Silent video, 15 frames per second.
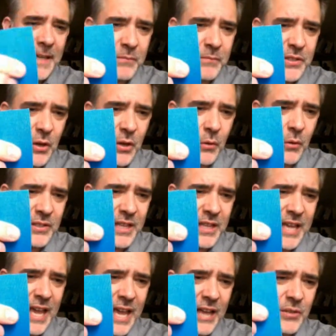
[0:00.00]
so you see
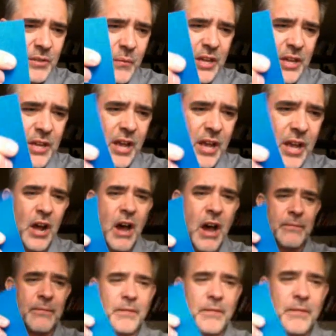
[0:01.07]
the edge, when you cut it
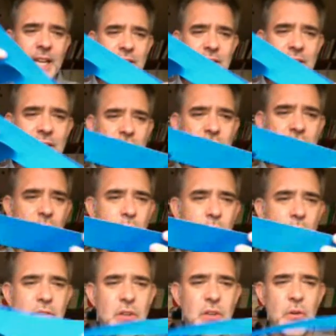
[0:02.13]
off, it's just on a
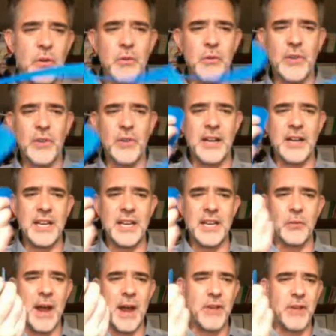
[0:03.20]
roll. So you kind of need to
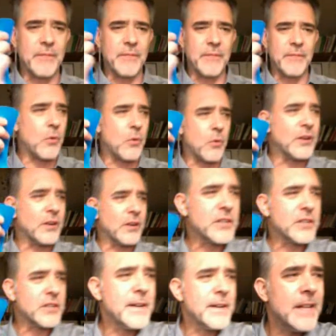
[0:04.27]
round off the corners.
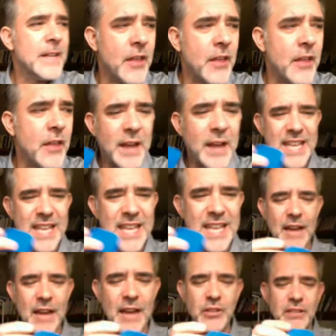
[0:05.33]
Otherwise, the
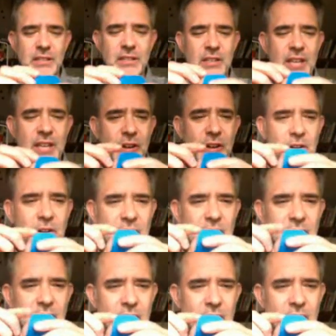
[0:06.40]
edges that
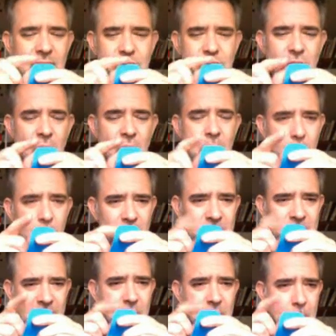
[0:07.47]
are sharp will
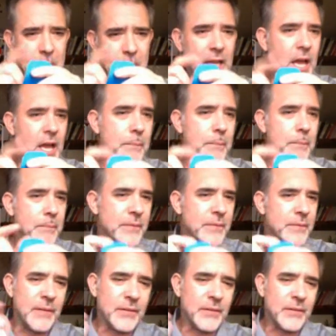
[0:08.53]
tend to peel up
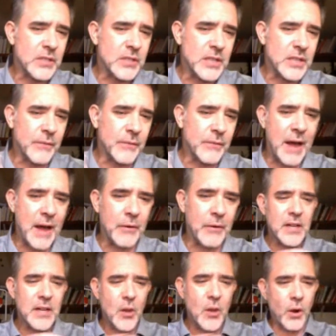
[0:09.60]
even just in a few hours.
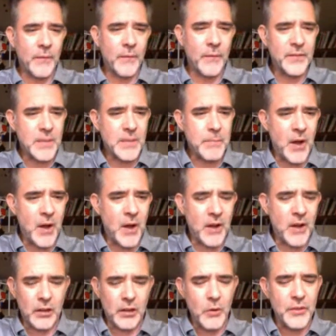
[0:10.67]
Or if it's on
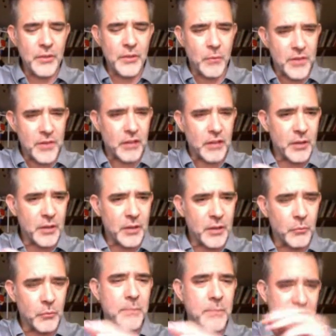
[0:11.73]
clothing where the clothing
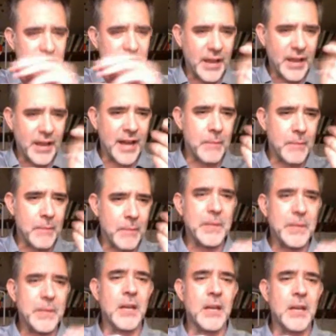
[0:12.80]
rubs, it'll kind of
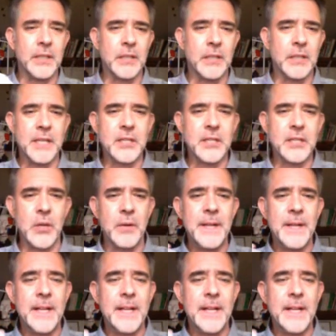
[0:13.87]
peel up a little bit. So